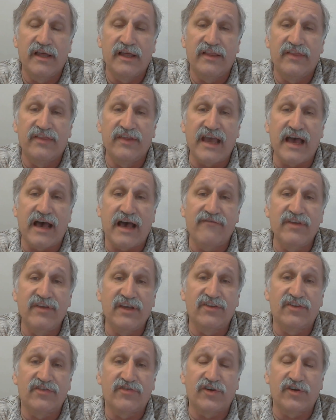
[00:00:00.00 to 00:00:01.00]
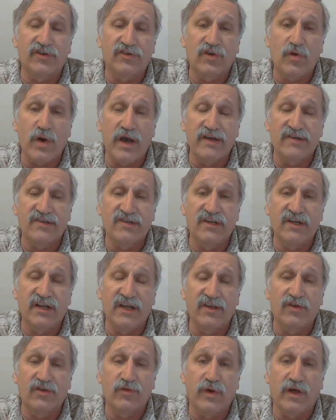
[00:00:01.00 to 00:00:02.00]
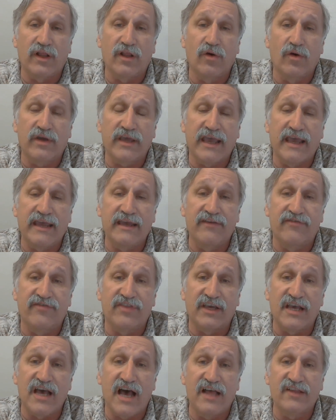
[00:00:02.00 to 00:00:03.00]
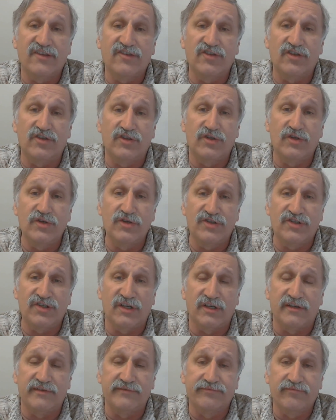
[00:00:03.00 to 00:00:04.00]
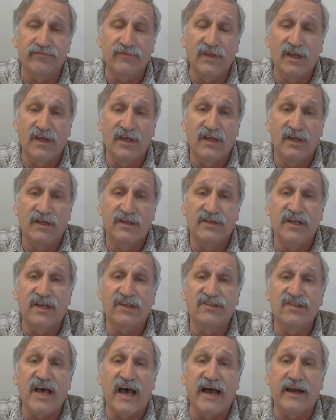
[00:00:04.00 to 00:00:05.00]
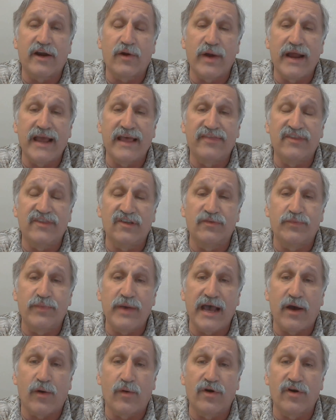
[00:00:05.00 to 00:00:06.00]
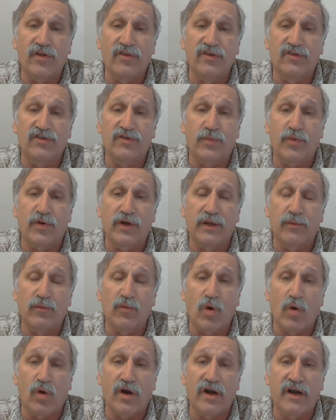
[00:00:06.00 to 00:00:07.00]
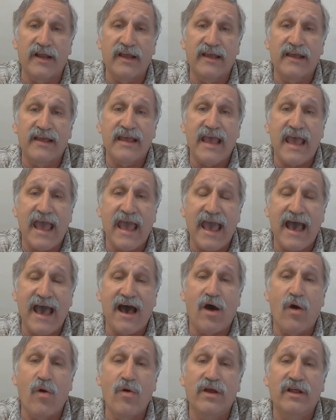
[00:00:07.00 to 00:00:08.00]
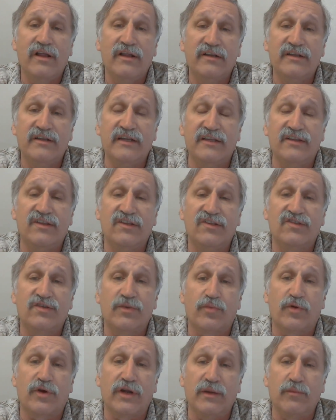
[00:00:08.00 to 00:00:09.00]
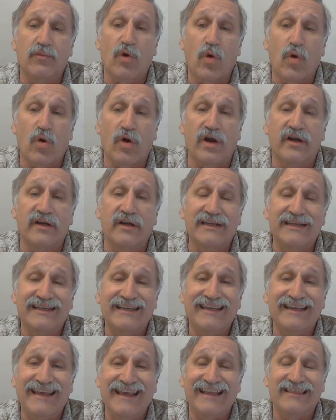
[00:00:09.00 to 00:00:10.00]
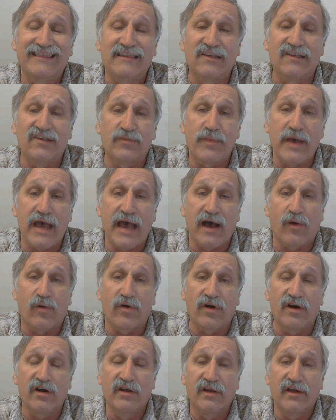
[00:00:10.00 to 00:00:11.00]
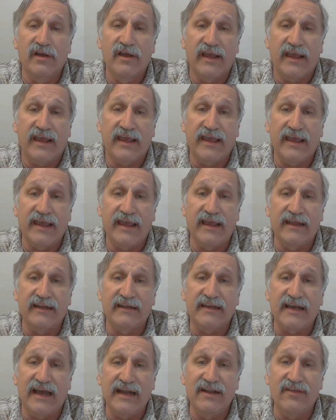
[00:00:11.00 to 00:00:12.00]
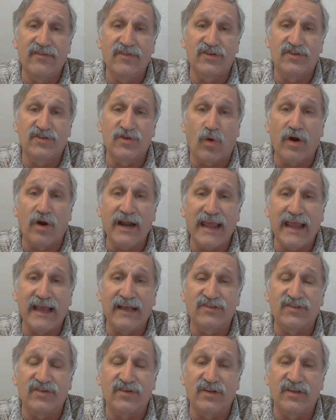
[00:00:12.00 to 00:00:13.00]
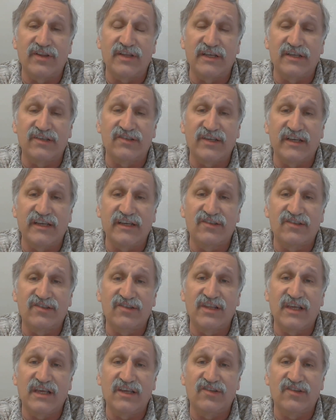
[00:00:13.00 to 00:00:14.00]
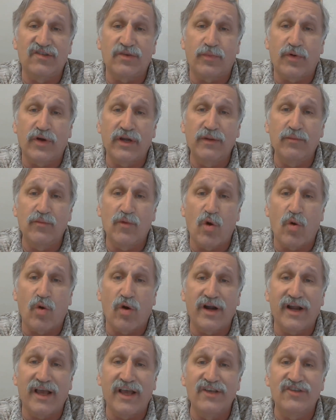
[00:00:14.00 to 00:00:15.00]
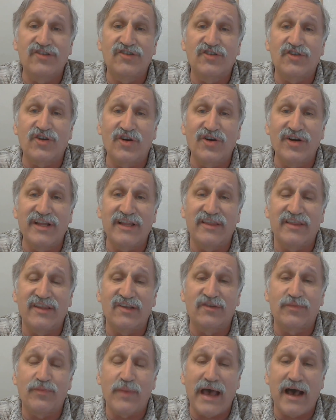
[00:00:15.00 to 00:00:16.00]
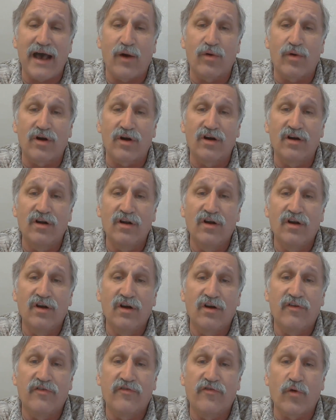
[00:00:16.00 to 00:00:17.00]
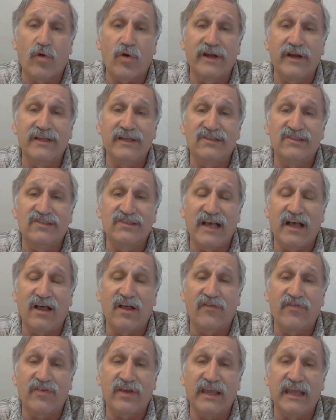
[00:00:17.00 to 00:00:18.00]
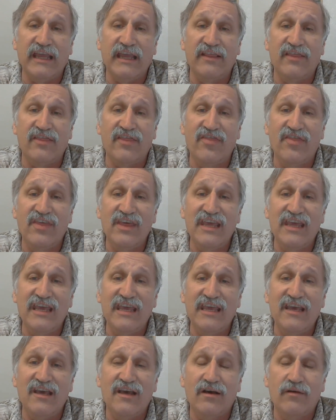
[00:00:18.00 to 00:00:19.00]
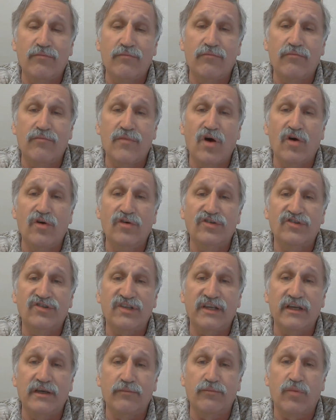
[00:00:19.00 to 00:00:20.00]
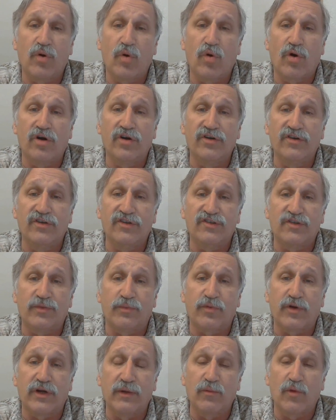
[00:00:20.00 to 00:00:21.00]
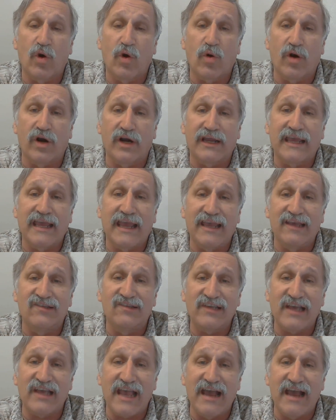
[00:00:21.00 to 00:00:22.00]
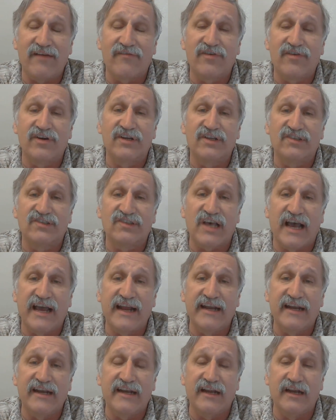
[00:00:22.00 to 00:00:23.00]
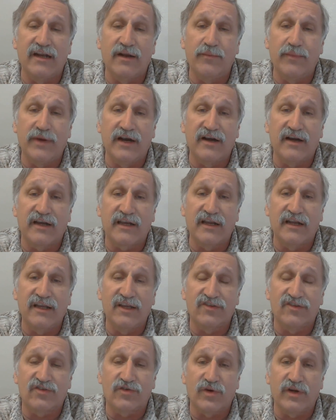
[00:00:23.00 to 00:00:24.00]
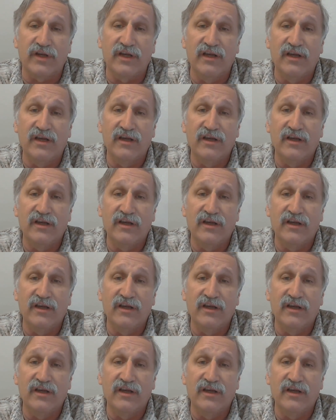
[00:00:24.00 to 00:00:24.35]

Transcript: the obvious first question is, well, okay, if the Constitution does not grant this power to the Supreme Court, how did the Supreme Court get this power? And kind of the short answer to this is the Supreme Court asserted this power for itself in the most important Supreme Court case ever decided in American history.